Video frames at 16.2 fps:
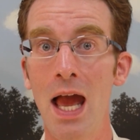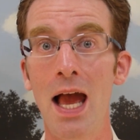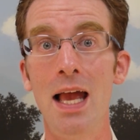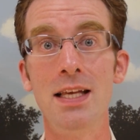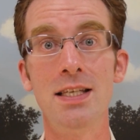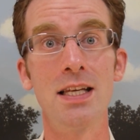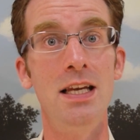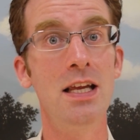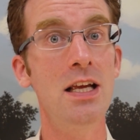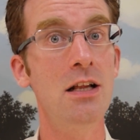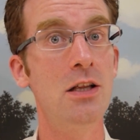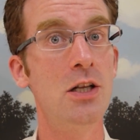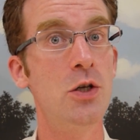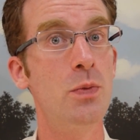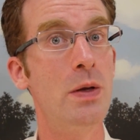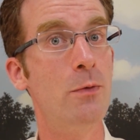As in
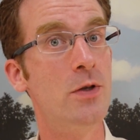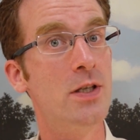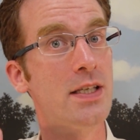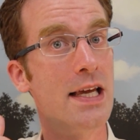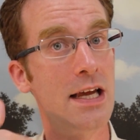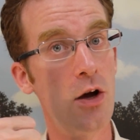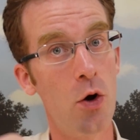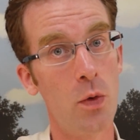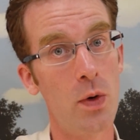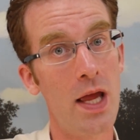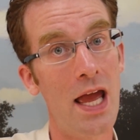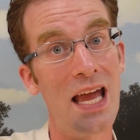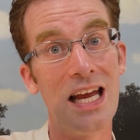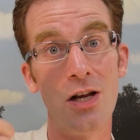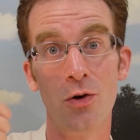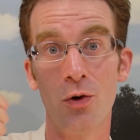English, we would say
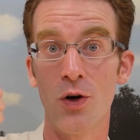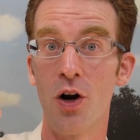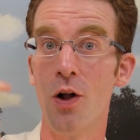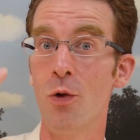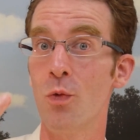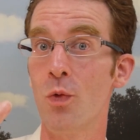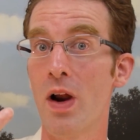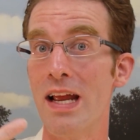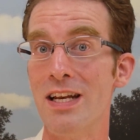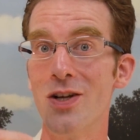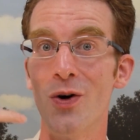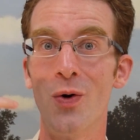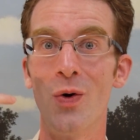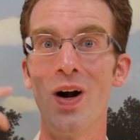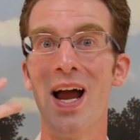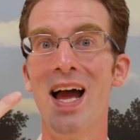okay, or all right,
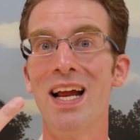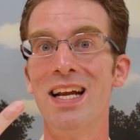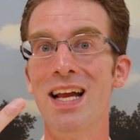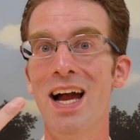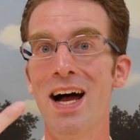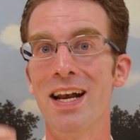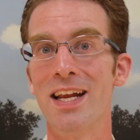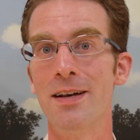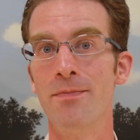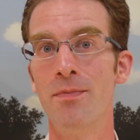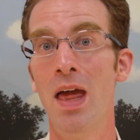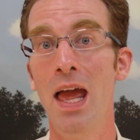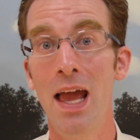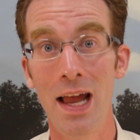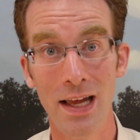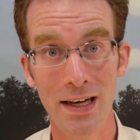or got it.
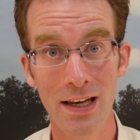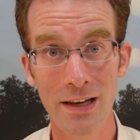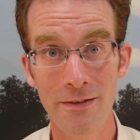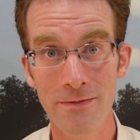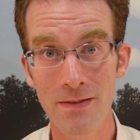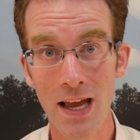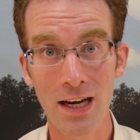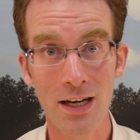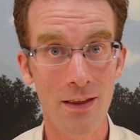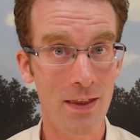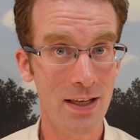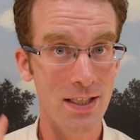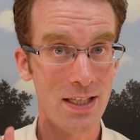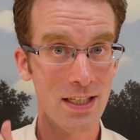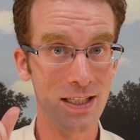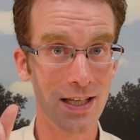And in fact,
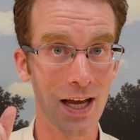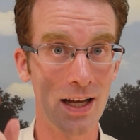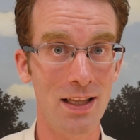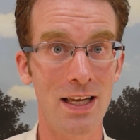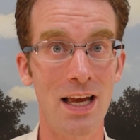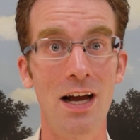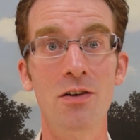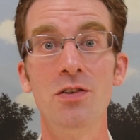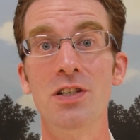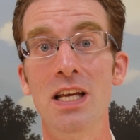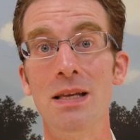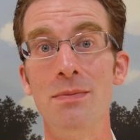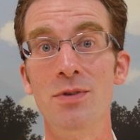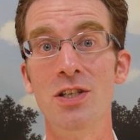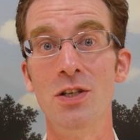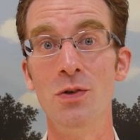that's exactly how
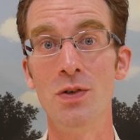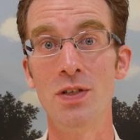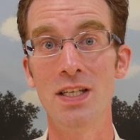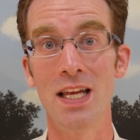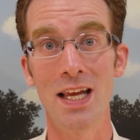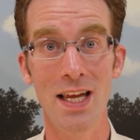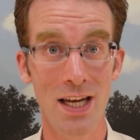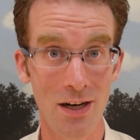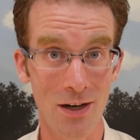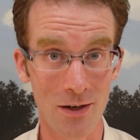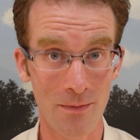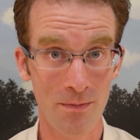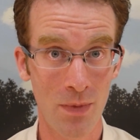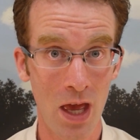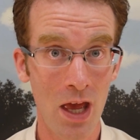James used it here.